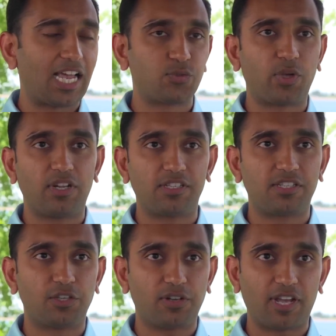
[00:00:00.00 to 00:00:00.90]
as well
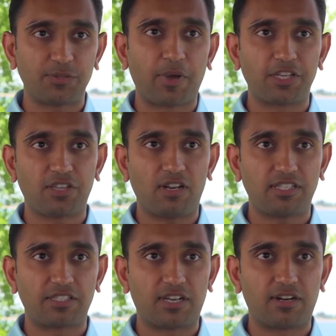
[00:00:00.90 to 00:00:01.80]
as utilize
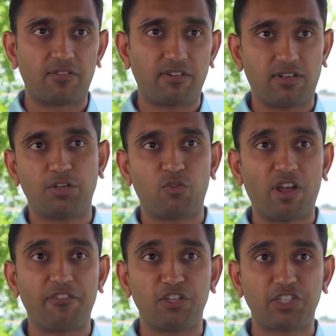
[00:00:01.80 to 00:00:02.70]
biosolids as a
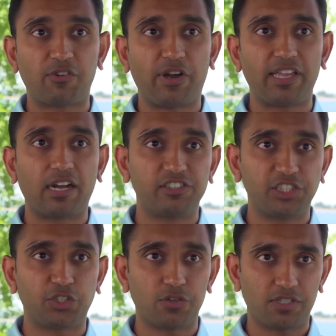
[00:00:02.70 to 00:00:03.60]
revenue generating
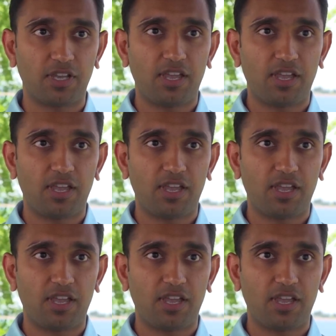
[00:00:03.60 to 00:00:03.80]
energy source.